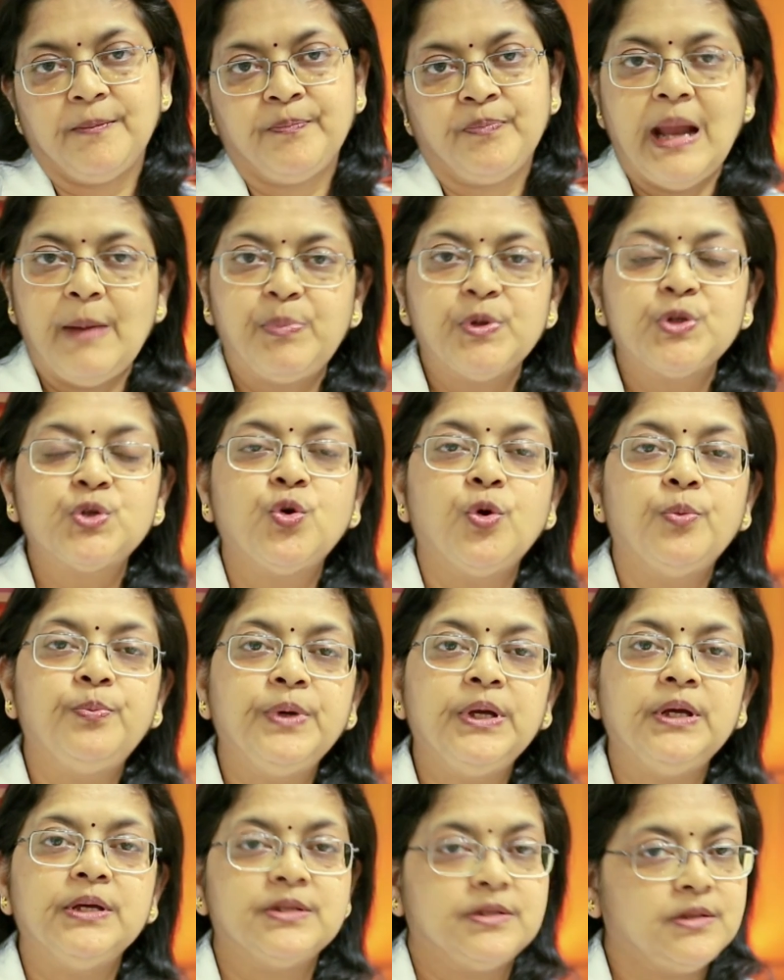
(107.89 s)

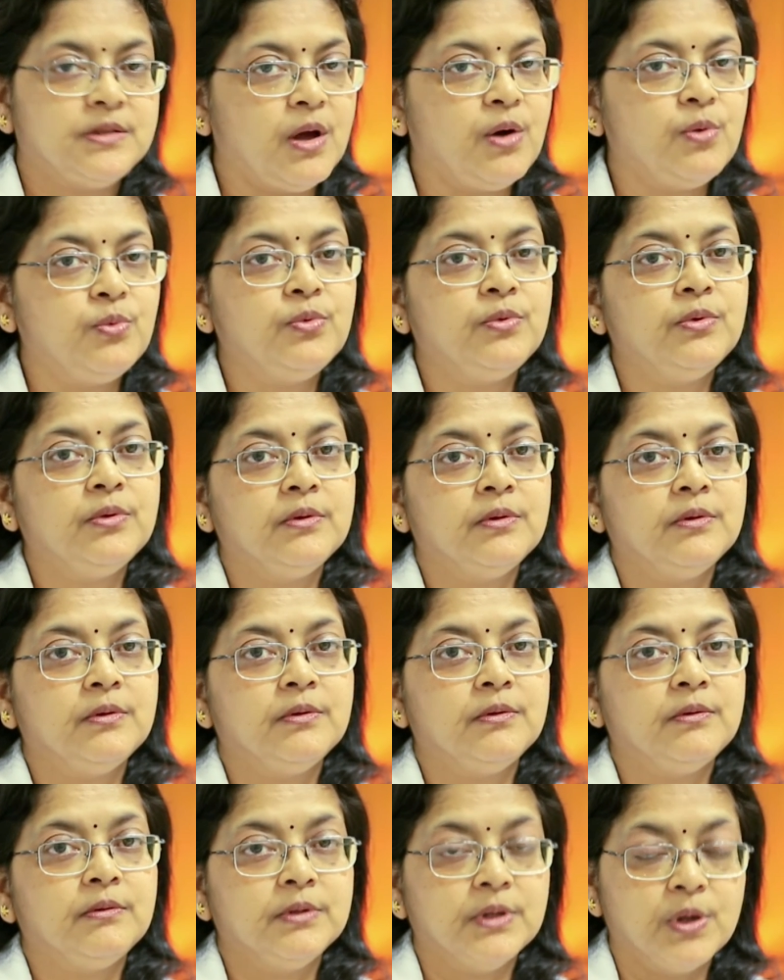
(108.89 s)
Laparoscopy is now
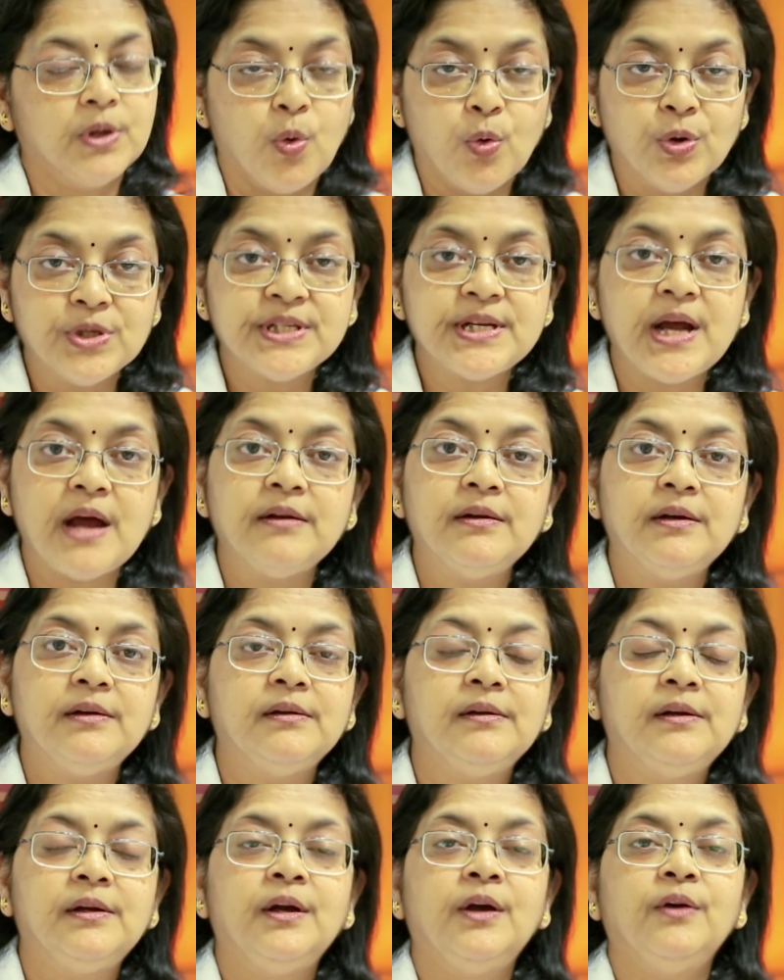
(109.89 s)
the gold
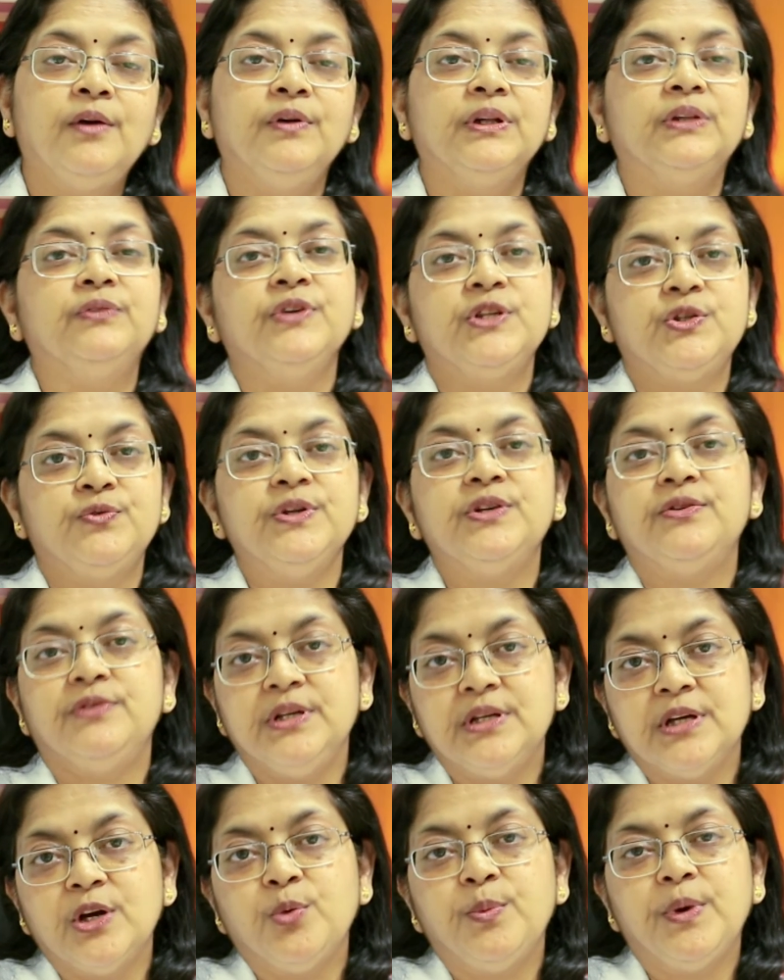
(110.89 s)
standard with which we
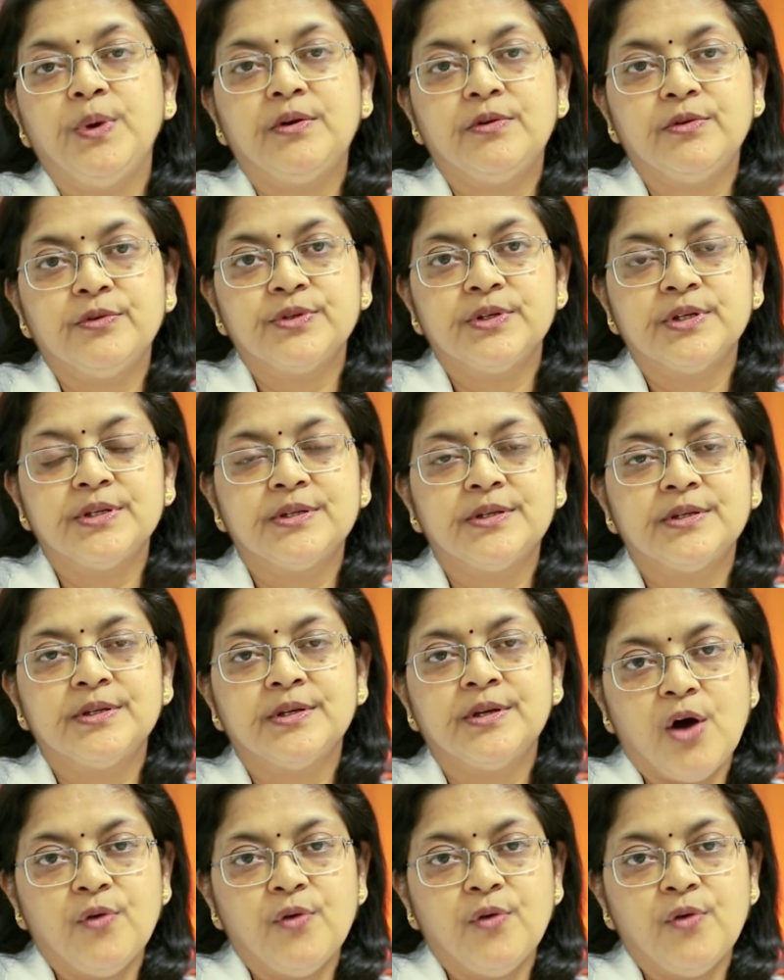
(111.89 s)
treat endometriosis.